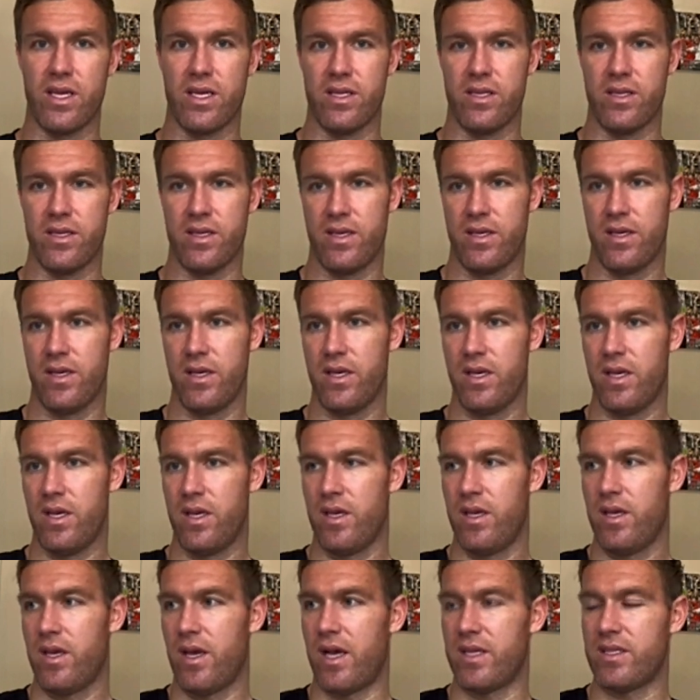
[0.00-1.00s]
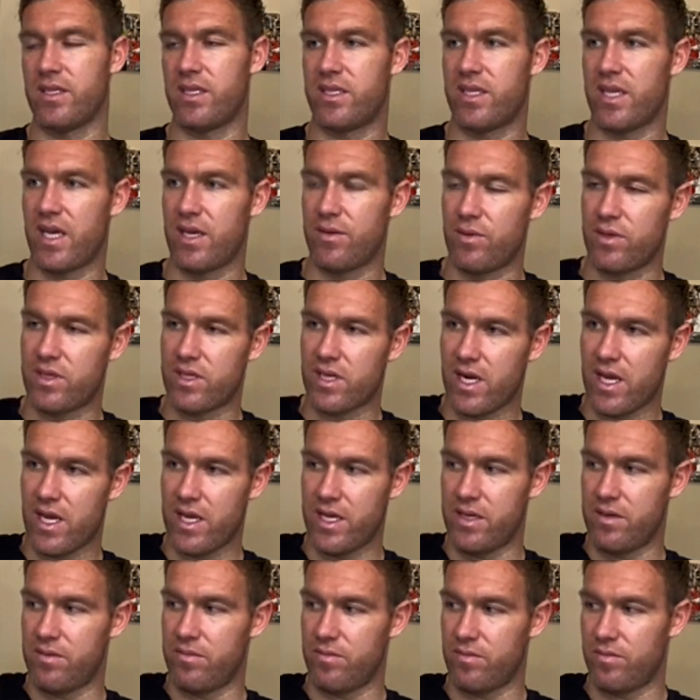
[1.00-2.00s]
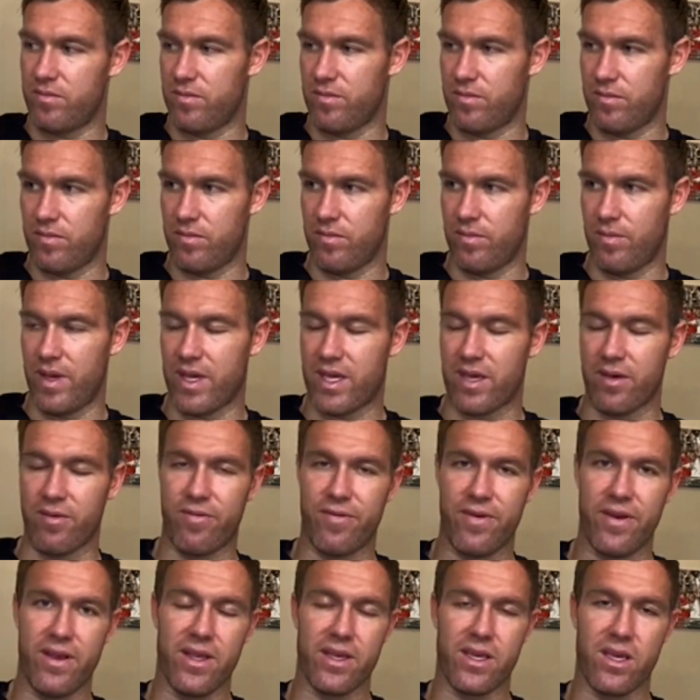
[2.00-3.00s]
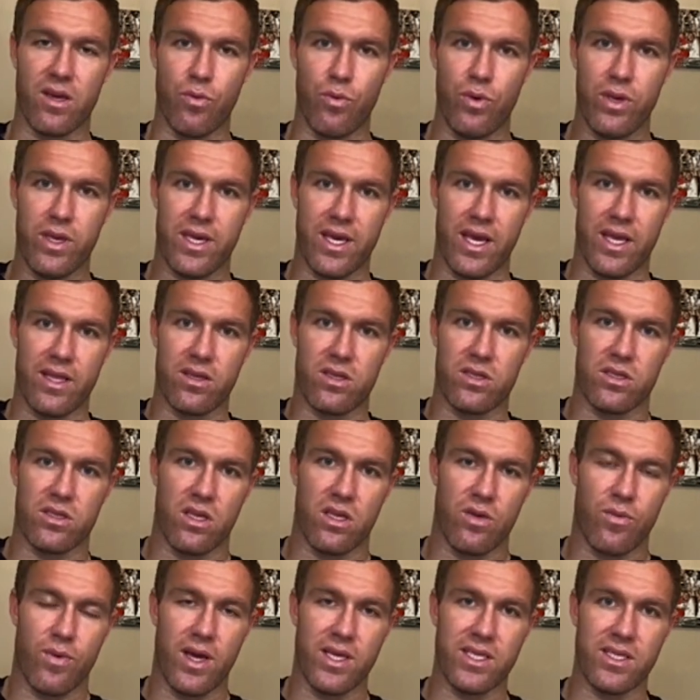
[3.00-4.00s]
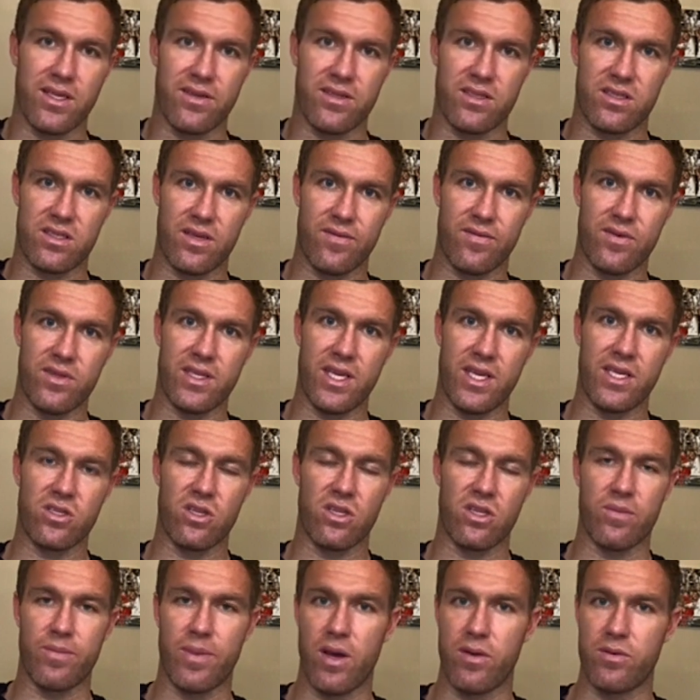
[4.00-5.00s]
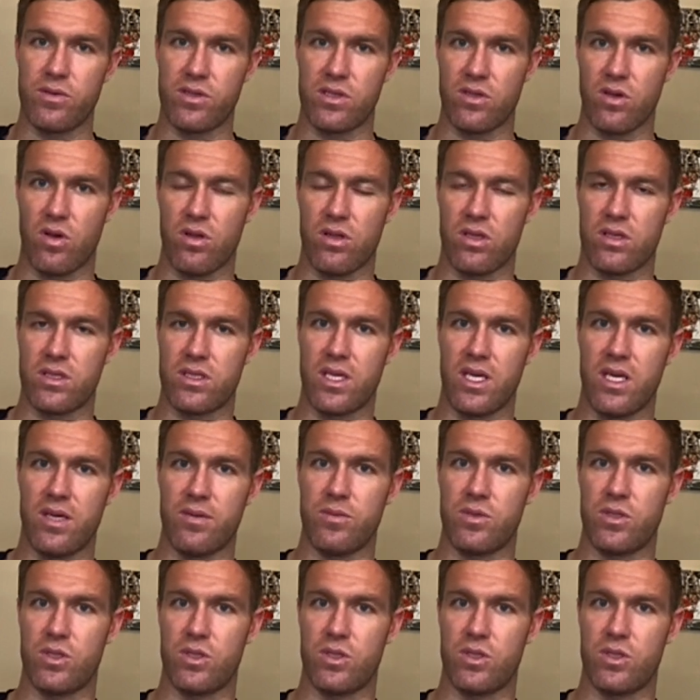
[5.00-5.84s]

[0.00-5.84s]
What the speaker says: And as you said, we try and make it feel like a weekend, because otherwise it's 7 days on the bounce is all the same.